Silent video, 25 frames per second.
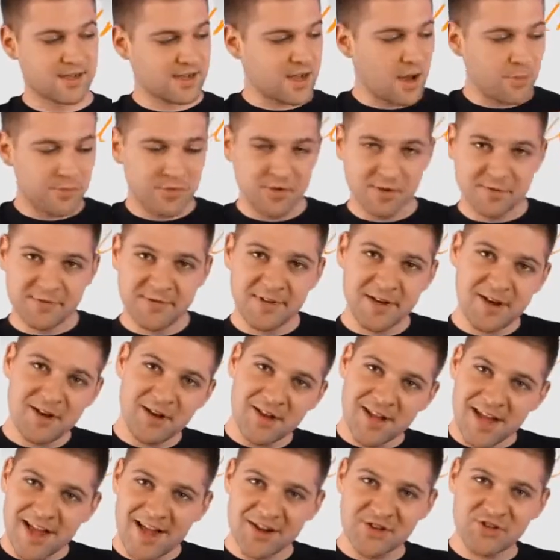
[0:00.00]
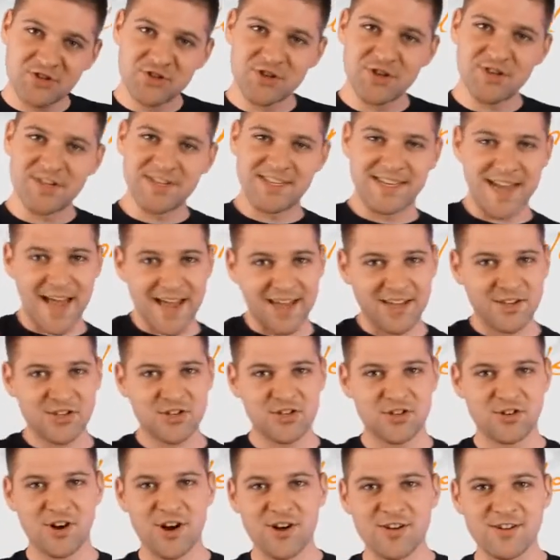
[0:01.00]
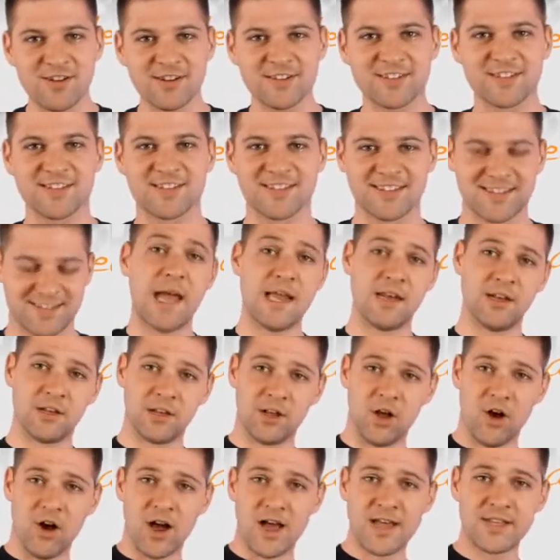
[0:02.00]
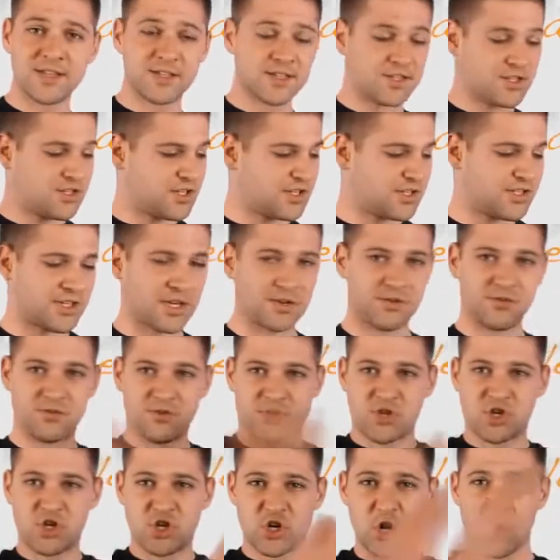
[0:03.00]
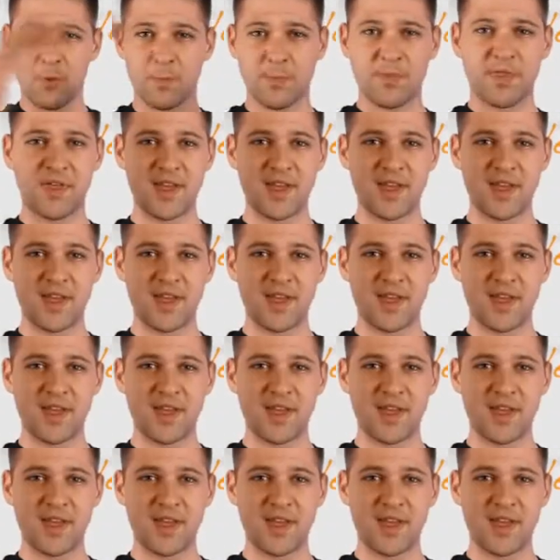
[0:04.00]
couple of little extra dagger strokes and lines just to chop